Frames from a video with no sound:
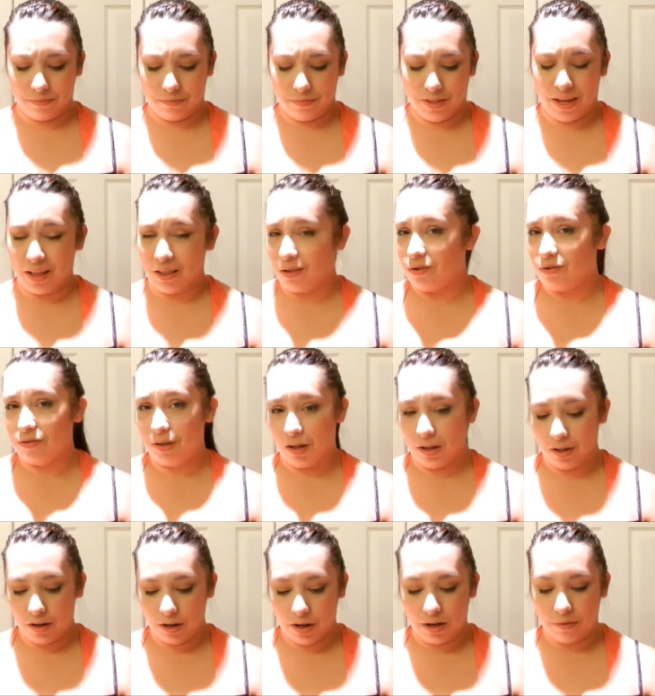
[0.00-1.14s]
yellow
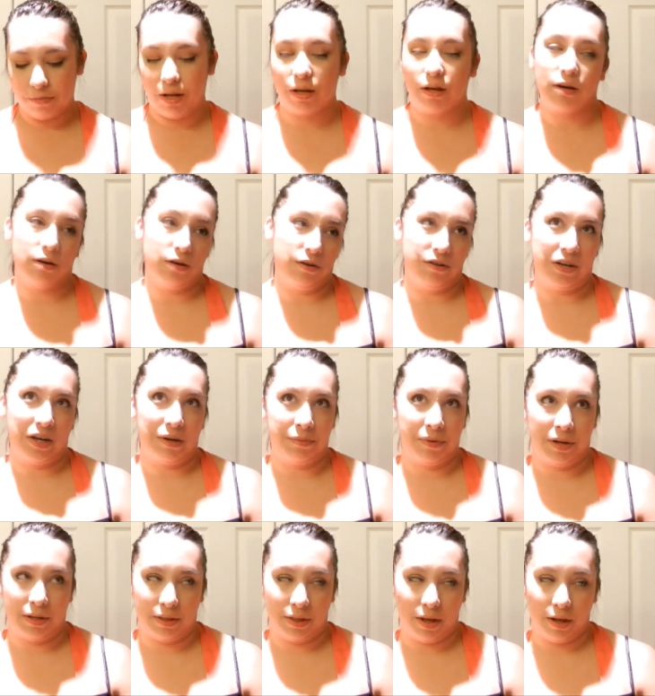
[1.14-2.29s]
color, and I'm like, oh great, I'm gonna
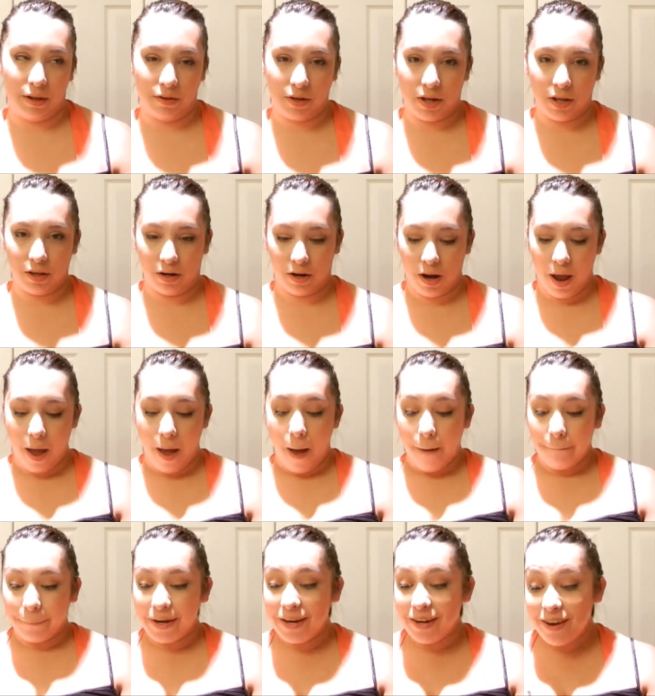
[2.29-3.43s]
get that yellow color.
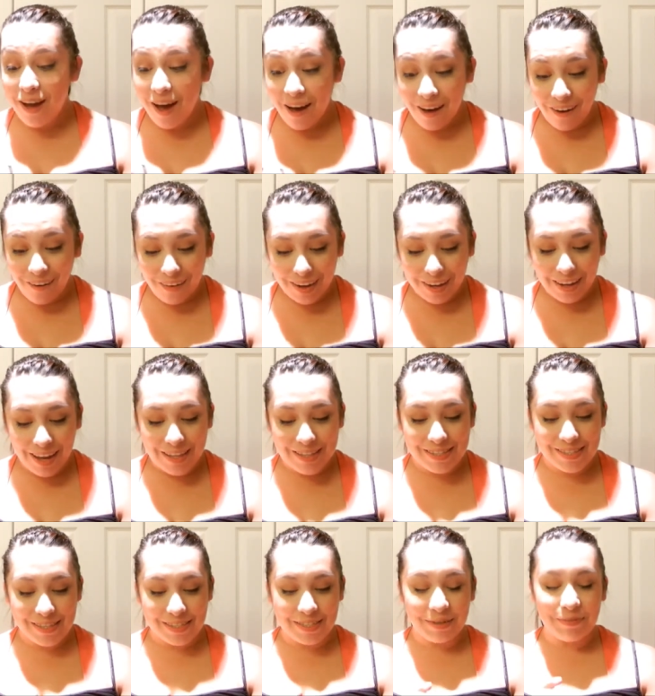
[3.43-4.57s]
But no, I
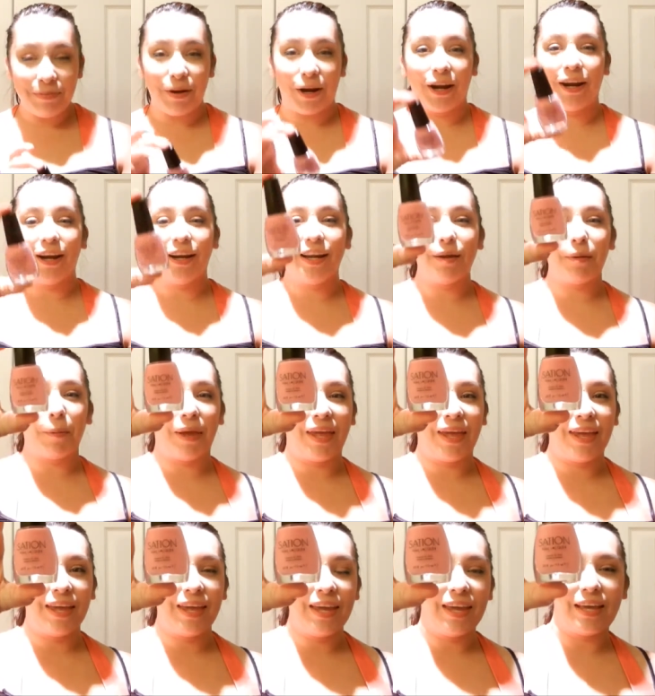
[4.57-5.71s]
got such a pretty
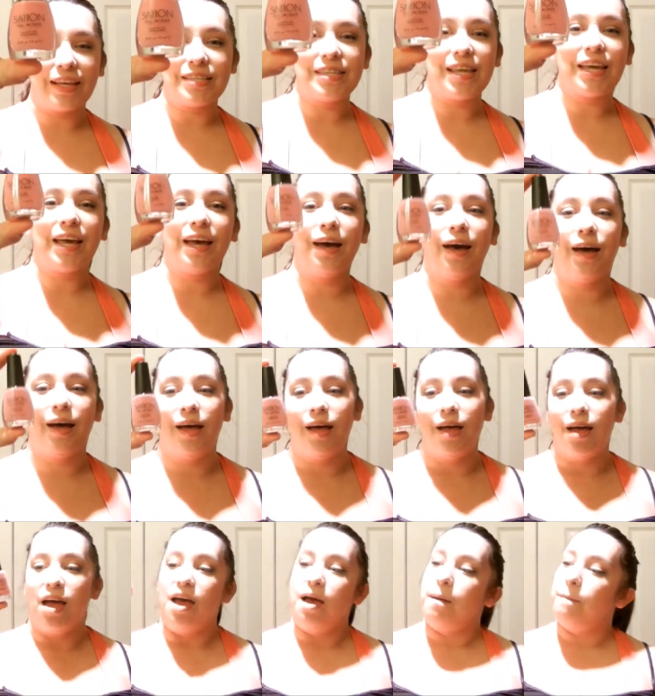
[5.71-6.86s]
pink. It's like a
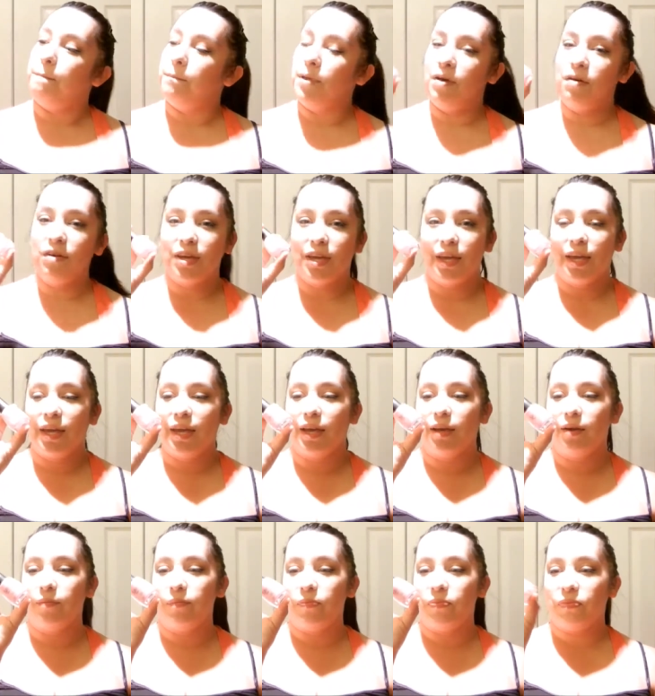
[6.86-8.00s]

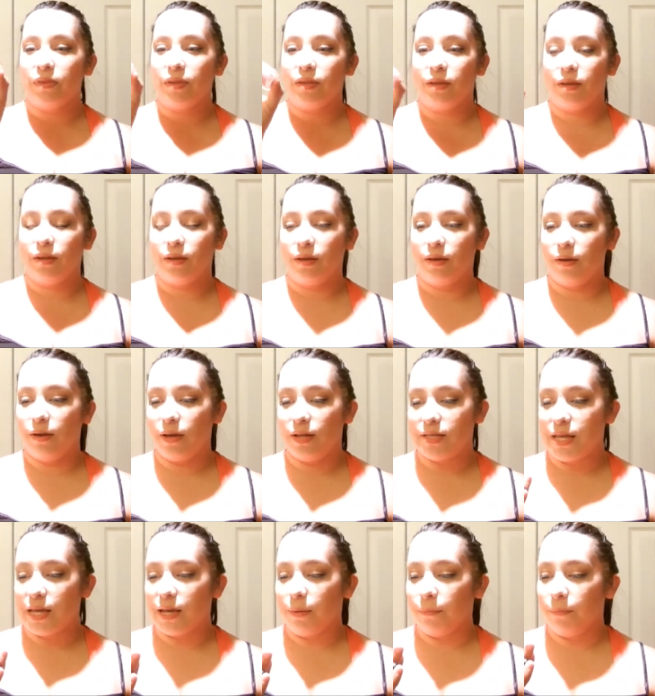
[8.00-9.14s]
milky, it's
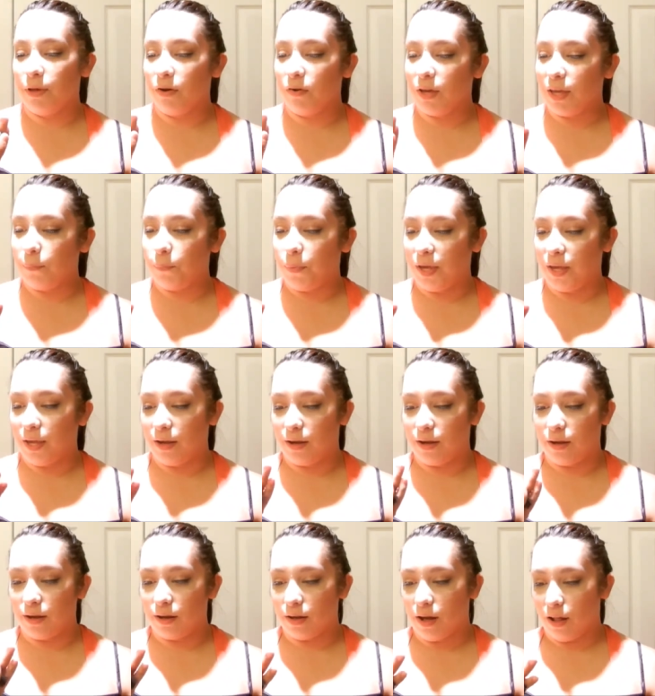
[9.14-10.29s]
like a milky pink
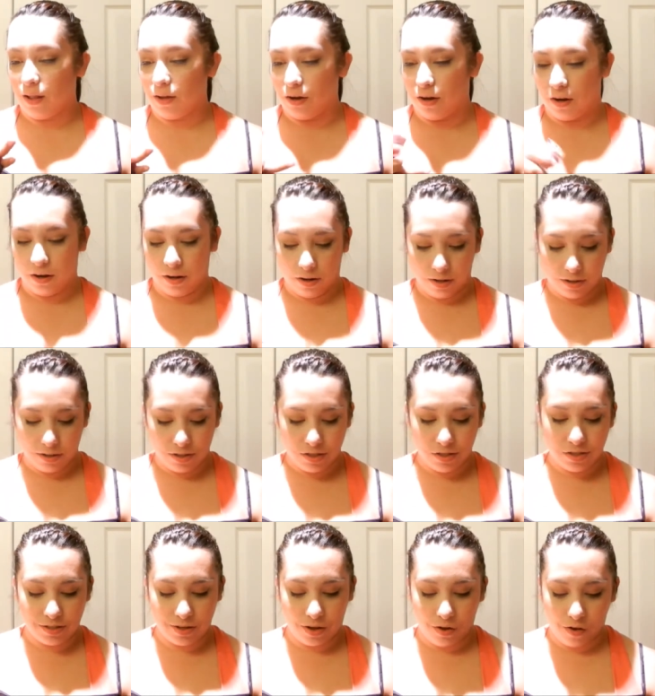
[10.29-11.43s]
color.
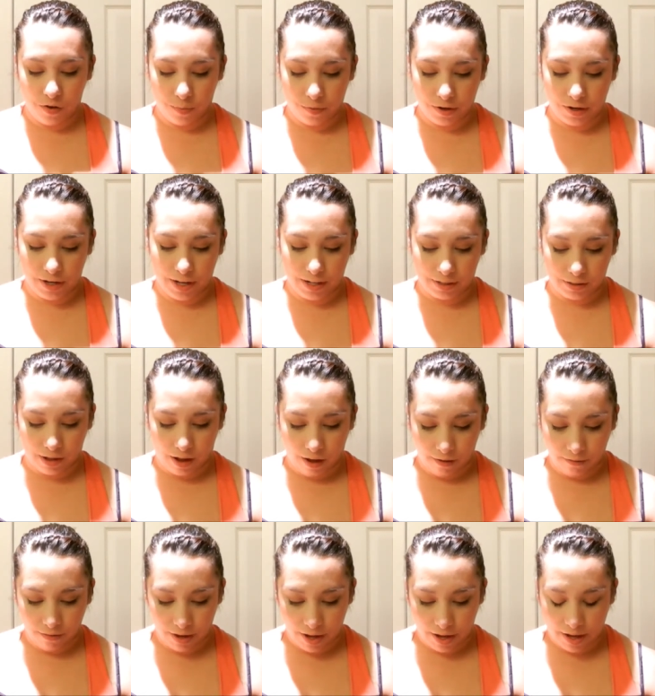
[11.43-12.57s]
So pretty, I
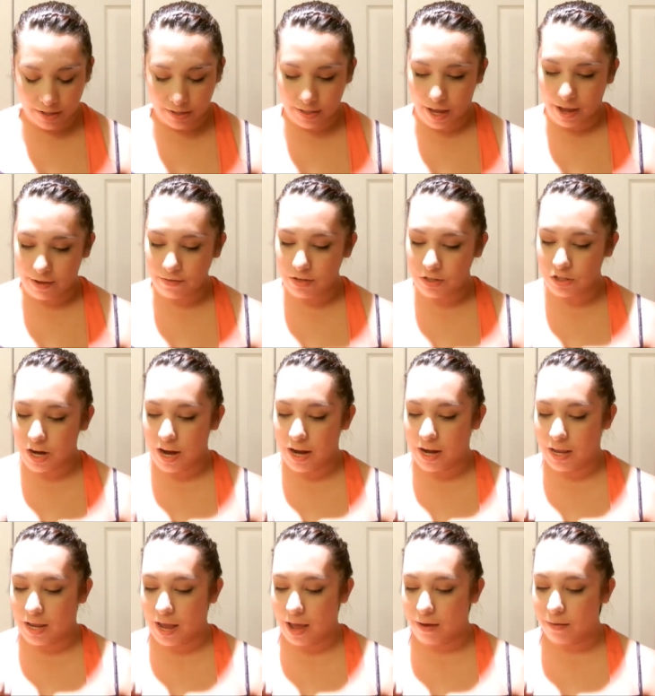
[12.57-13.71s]
love it. I haven't tried
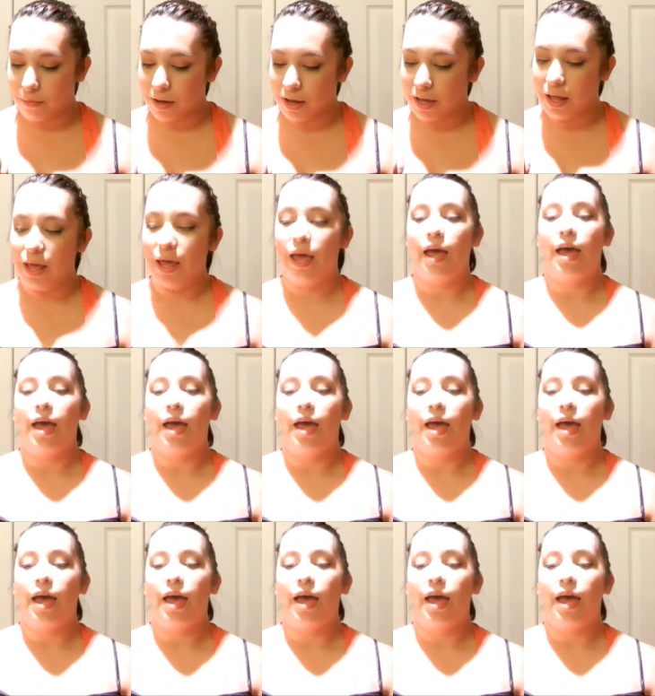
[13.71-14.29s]
it yet, but